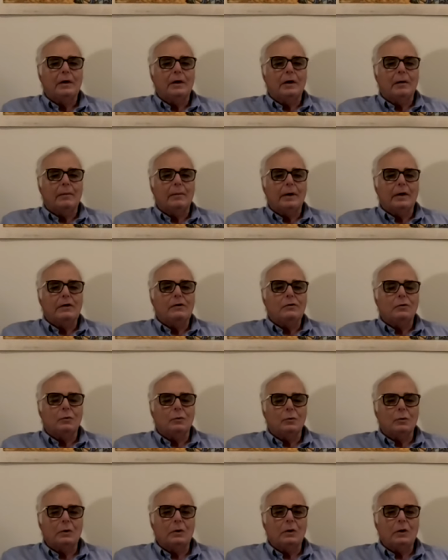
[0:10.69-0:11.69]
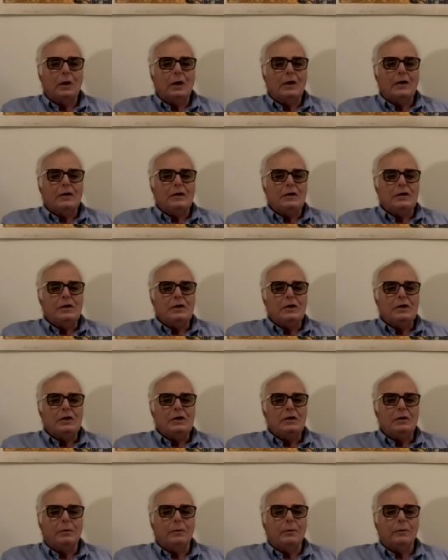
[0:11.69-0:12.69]
on my total
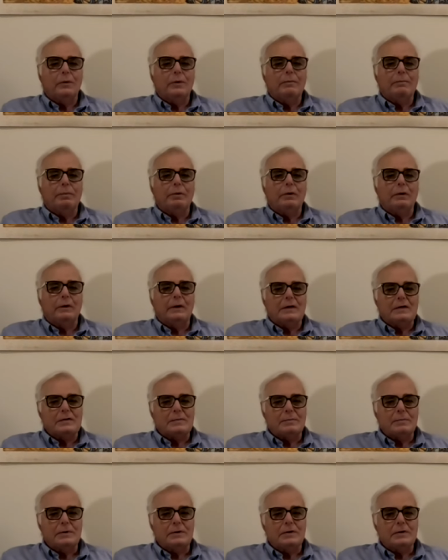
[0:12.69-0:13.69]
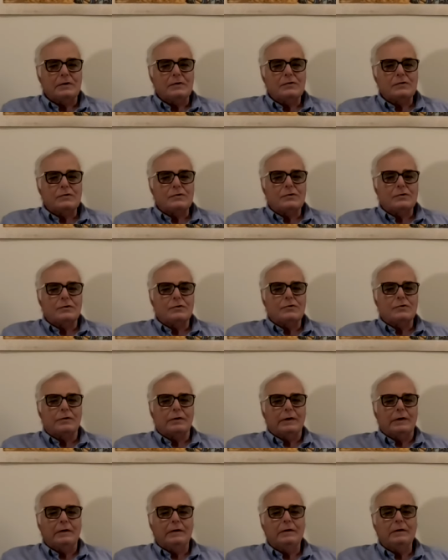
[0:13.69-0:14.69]
knee replacement
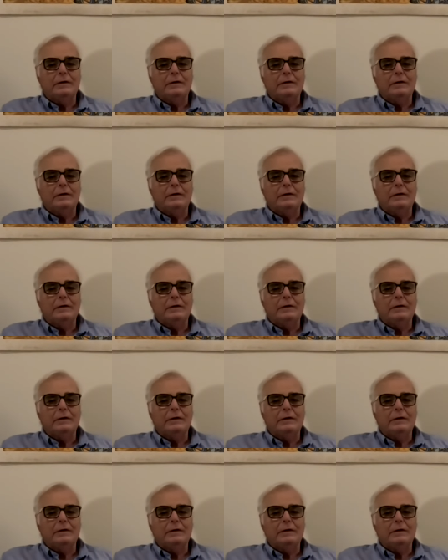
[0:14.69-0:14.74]
surgery.